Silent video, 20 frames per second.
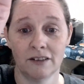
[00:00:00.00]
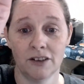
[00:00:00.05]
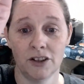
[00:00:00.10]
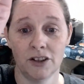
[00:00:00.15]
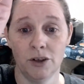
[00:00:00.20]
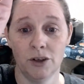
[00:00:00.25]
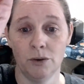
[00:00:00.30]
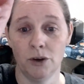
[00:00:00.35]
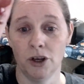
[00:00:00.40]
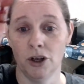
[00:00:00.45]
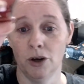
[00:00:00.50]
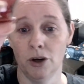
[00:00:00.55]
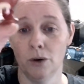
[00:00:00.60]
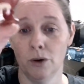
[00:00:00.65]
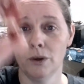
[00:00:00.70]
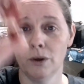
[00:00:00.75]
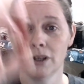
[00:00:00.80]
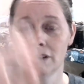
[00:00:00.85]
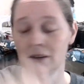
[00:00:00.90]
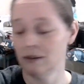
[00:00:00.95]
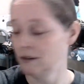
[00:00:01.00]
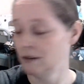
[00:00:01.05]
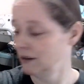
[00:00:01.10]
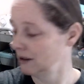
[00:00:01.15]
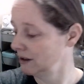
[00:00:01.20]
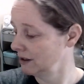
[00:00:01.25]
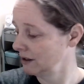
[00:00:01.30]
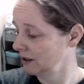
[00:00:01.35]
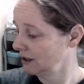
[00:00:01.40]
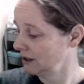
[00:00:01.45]
Too cute.
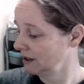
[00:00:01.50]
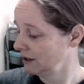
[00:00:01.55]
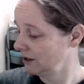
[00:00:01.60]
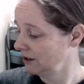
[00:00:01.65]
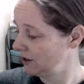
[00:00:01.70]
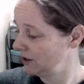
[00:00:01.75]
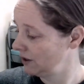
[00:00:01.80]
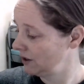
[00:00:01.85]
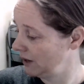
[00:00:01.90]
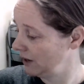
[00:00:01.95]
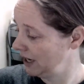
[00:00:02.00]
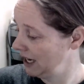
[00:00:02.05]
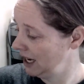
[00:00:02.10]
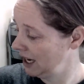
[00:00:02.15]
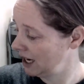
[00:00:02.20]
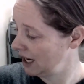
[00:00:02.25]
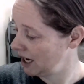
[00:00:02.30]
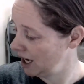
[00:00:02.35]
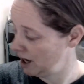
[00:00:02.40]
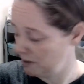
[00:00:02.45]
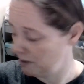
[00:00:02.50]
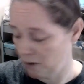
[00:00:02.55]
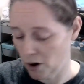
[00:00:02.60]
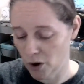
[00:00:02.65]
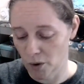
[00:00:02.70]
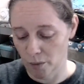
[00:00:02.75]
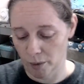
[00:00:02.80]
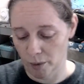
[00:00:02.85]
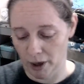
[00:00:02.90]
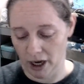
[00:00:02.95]
So again, I am
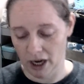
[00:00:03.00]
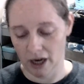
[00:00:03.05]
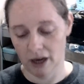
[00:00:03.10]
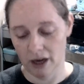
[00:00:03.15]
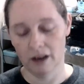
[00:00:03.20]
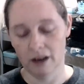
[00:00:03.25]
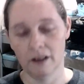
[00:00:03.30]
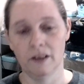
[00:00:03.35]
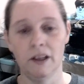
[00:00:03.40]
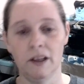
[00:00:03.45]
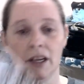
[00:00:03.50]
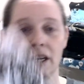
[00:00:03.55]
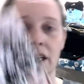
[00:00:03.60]
opening the